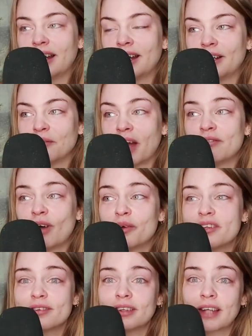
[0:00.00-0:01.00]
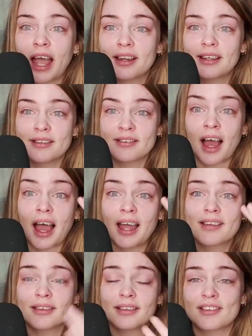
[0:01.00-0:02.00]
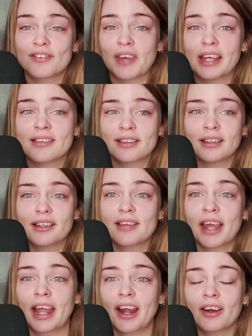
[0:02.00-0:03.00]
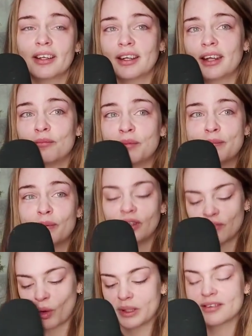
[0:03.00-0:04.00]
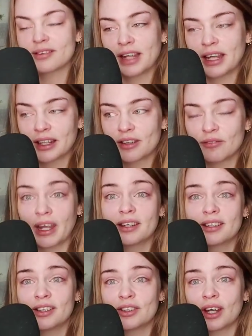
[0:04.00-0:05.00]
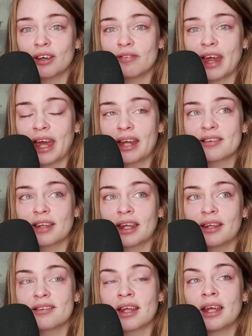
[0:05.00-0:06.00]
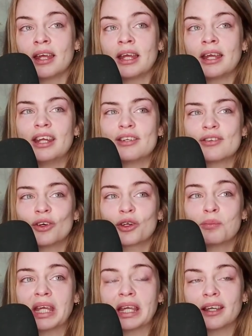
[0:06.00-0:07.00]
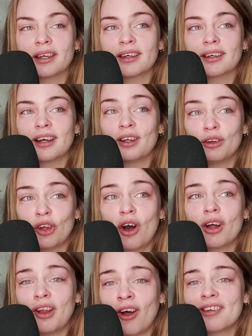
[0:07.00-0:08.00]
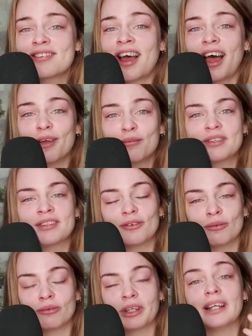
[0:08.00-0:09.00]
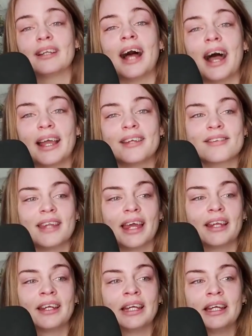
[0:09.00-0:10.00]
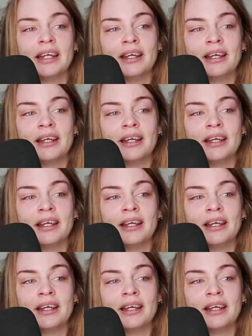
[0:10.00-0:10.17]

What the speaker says: I've always had these eyes and this face and this hair, and people have always taken advantage of that. And it took me a long, long time to realize that